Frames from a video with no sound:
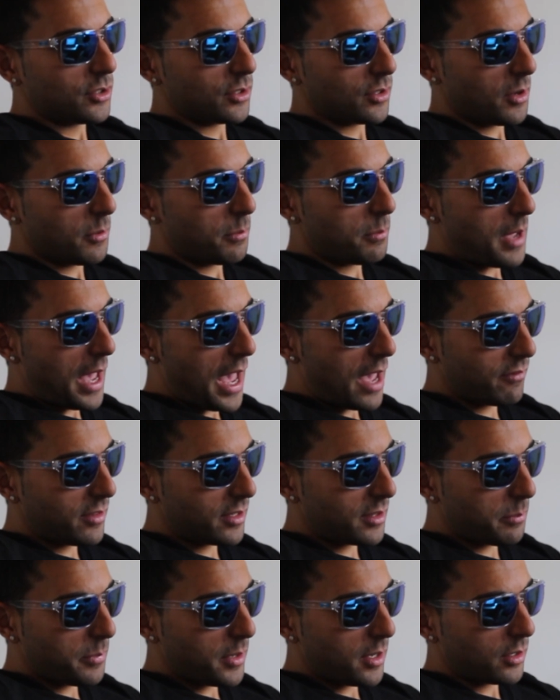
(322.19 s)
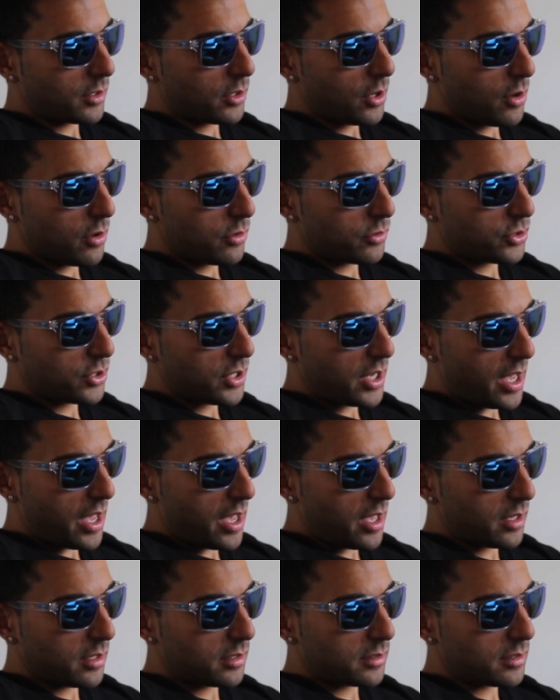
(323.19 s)
You know, having the better coach
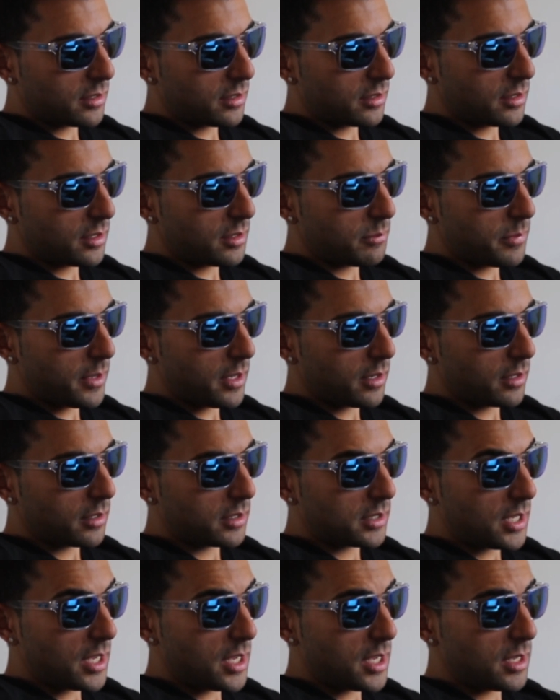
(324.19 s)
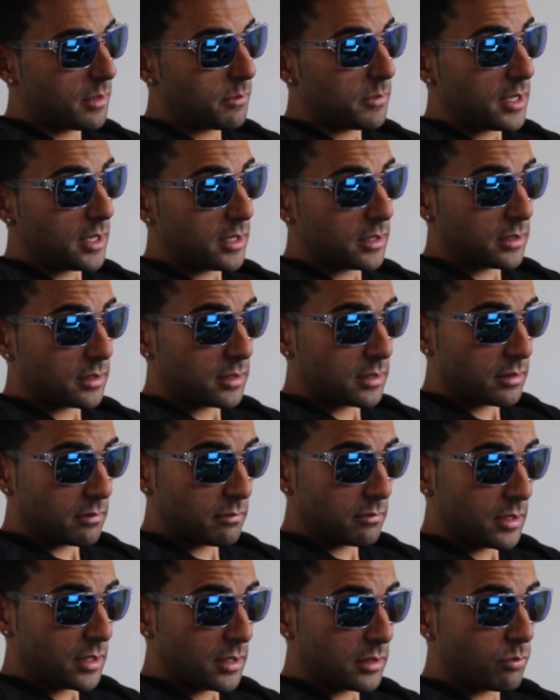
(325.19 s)
and the better team is
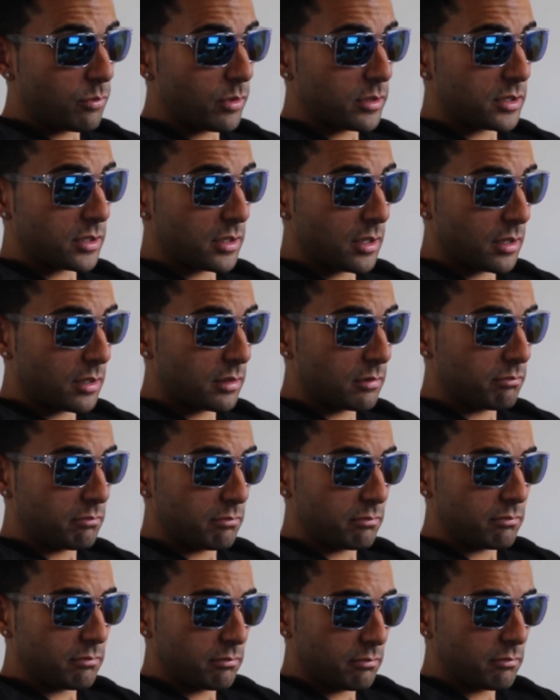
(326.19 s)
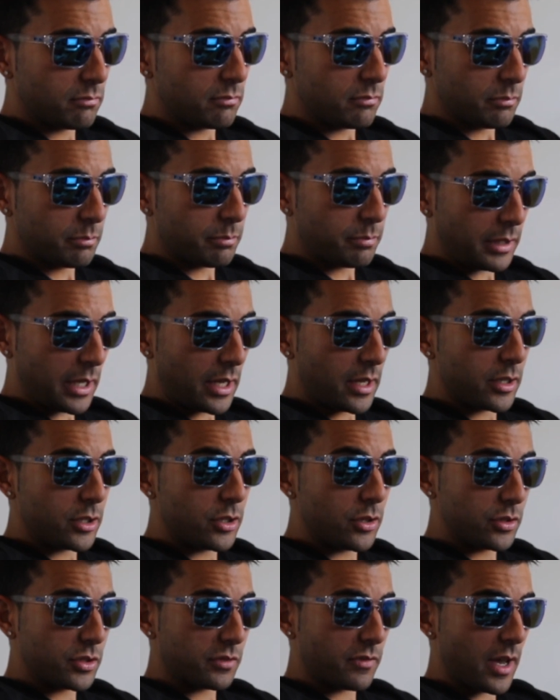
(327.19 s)
what's going to play a
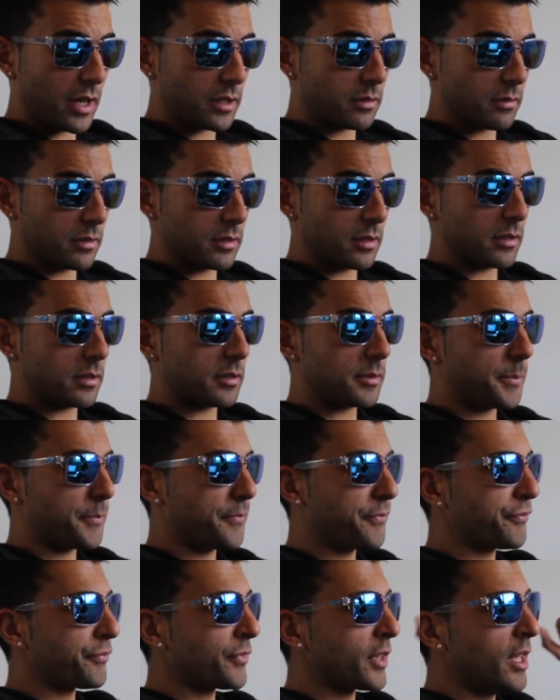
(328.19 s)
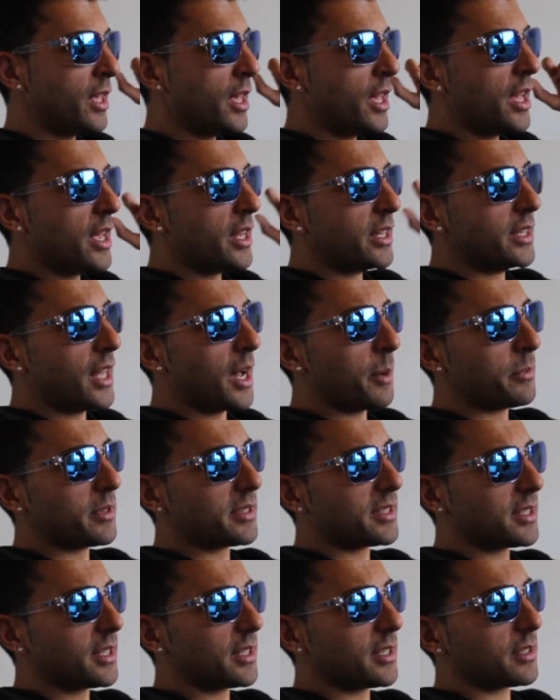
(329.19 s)
huge factor in this. Number
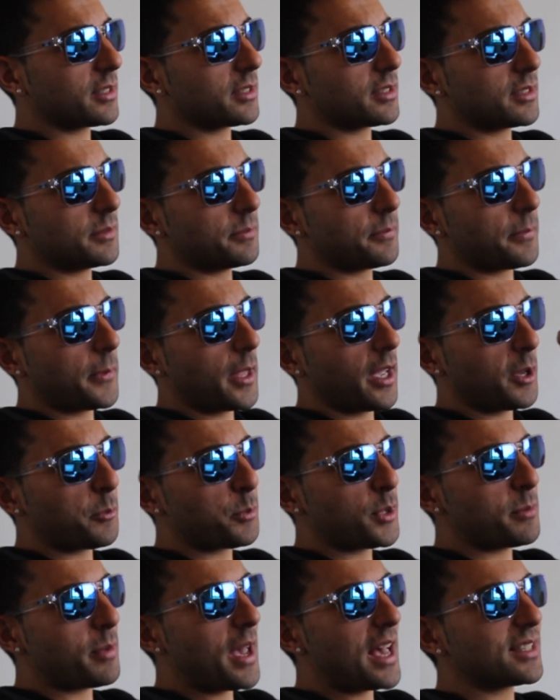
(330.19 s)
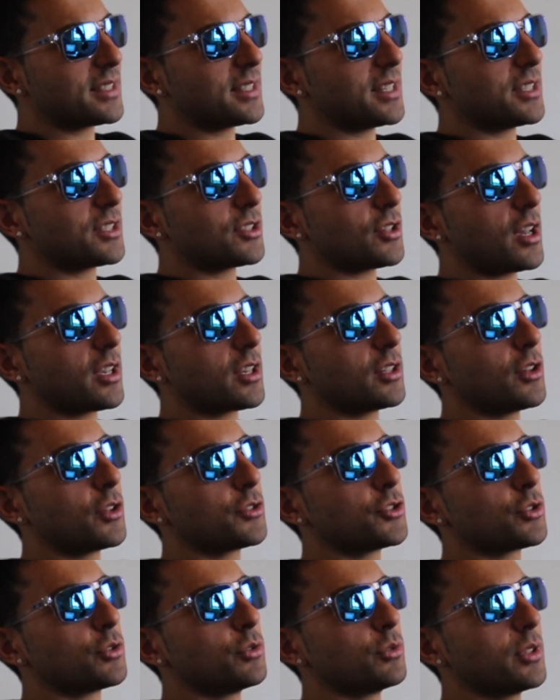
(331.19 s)
6, Khabib has the
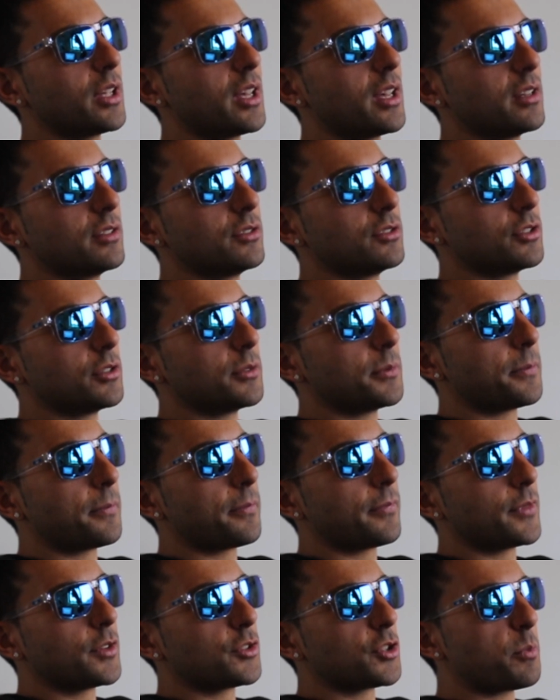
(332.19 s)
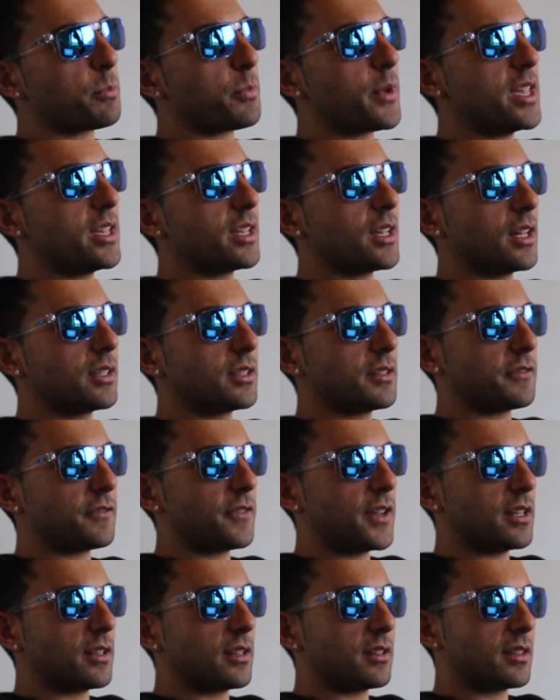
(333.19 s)
psychological edge. So being
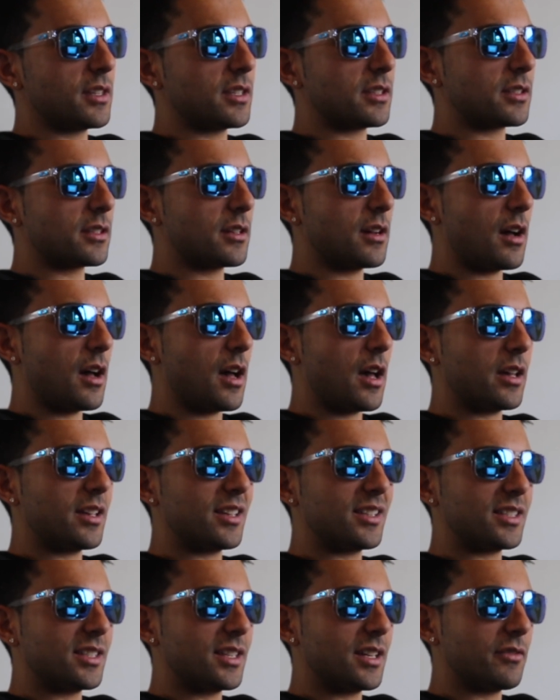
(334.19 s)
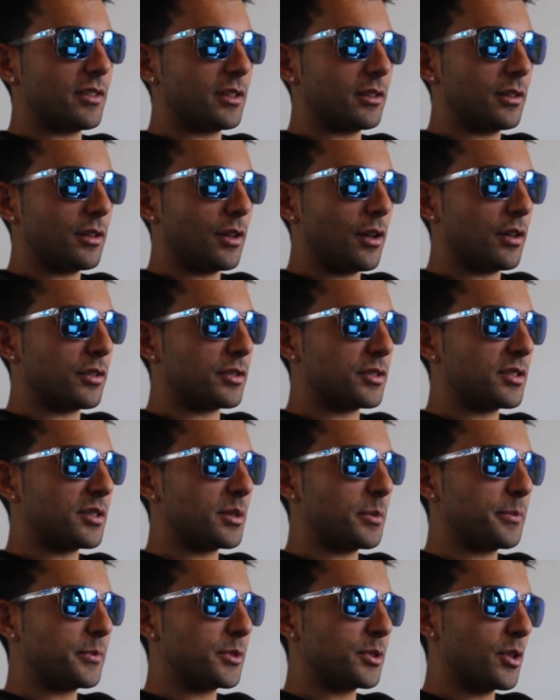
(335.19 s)
undefeated, this guy has never
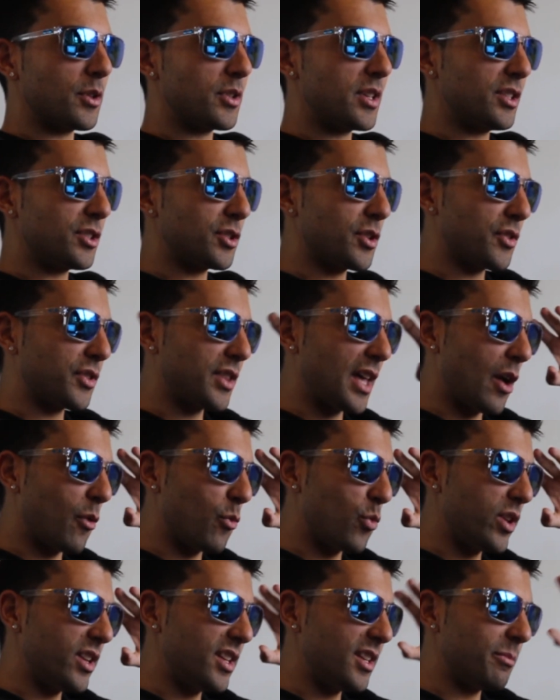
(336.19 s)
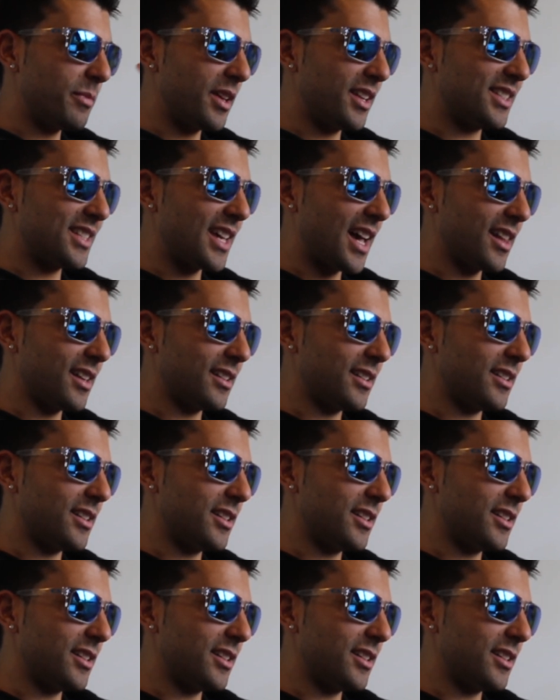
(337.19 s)
lost. So he's got that winning mentality.